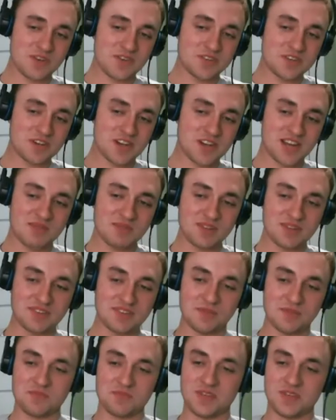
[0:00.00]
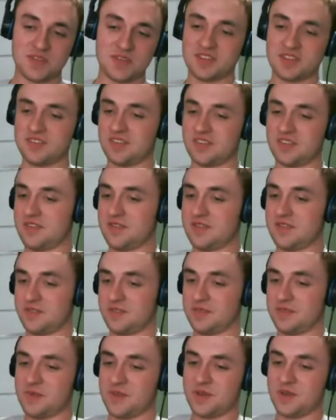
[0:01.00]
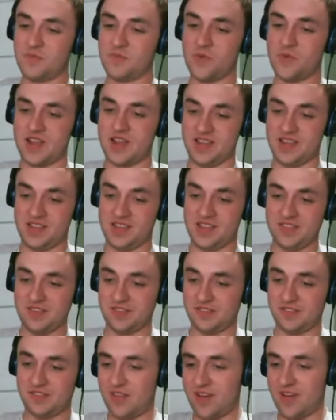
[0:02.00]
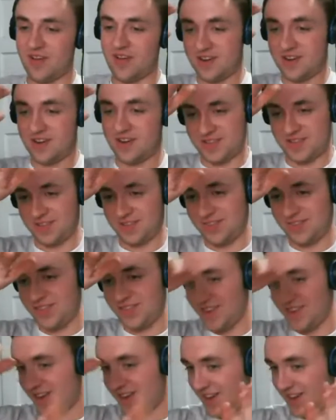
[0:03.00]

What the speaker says: you're talking about something that's that's big and white and this long and this thick,